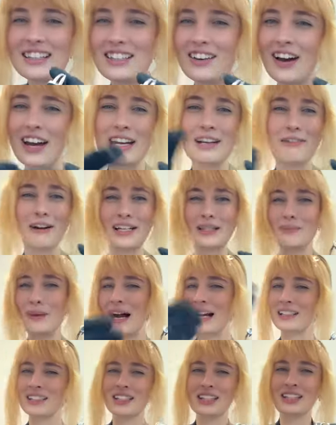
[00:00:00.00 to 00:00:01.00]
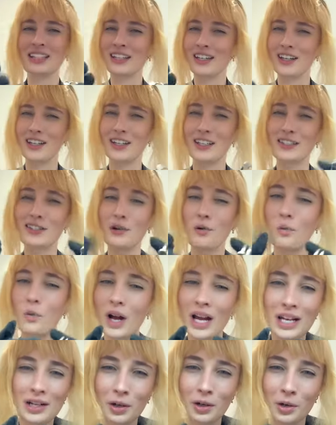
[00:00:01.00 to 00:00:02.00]
so anyways, back to the goods,
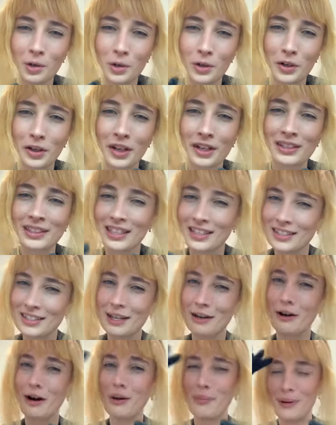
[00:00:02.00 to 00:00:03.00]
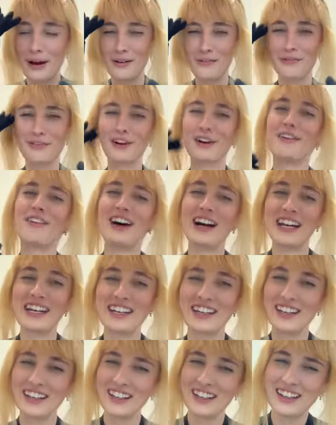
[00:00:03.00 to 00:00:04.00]
white gold does go above for
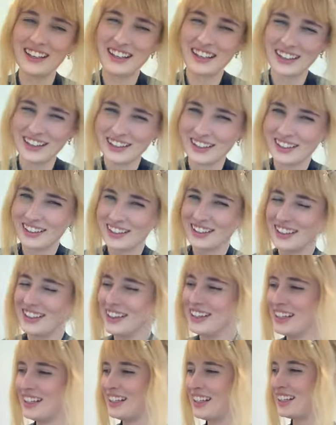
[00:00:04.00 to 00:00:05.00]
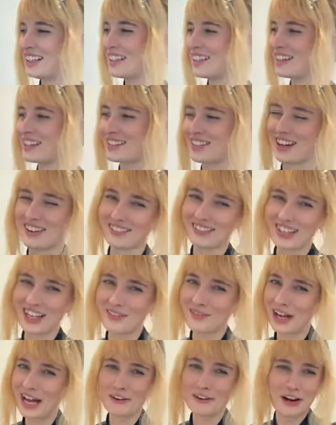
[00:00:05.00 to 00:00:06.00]
white. you guys crack me
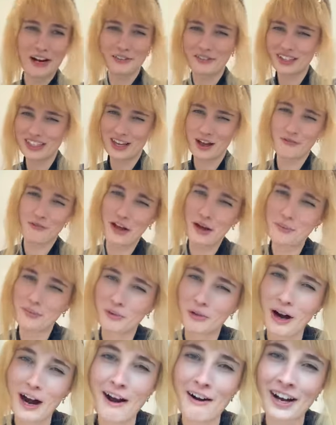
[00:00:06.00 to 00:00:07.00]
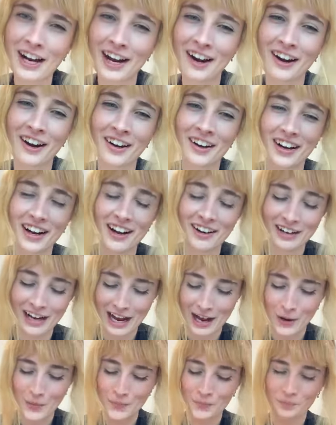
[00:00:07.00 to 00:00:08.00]
up, I crack myself up, we're out here.
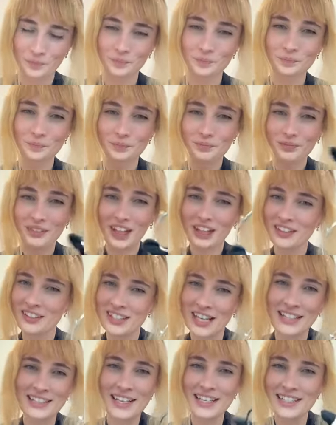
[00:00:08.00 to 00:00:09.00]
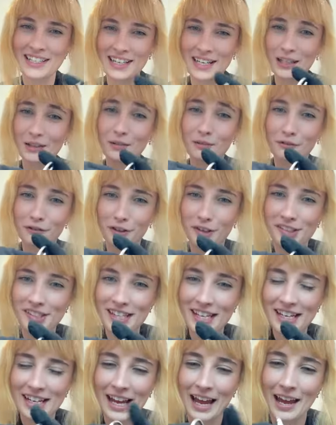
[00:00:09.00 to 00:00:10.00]
Okay, size 18, full
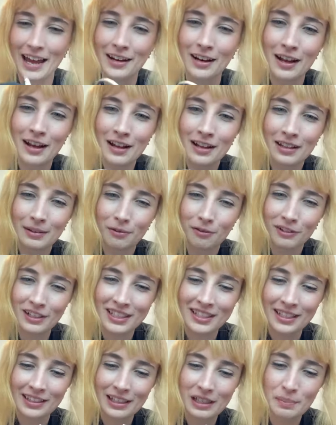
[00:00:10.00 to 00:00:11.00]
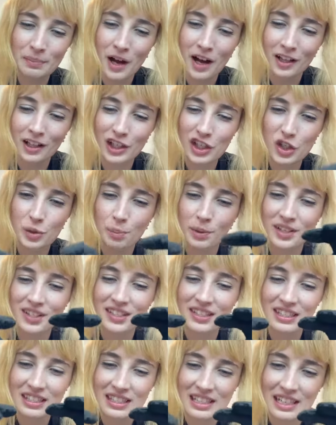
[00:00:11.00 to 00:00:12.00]
set again, recently polished,
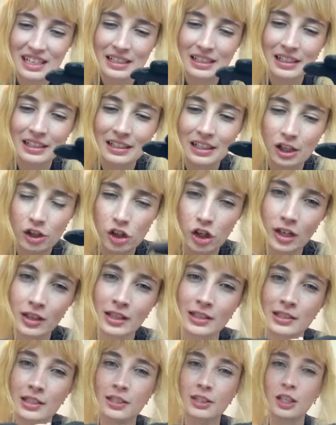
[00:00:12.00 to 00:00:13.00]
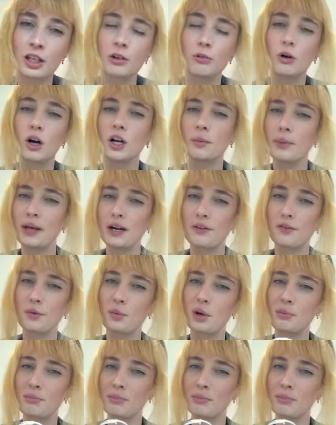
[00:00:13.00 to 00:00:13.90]
pristine condition. This is gonna work better for my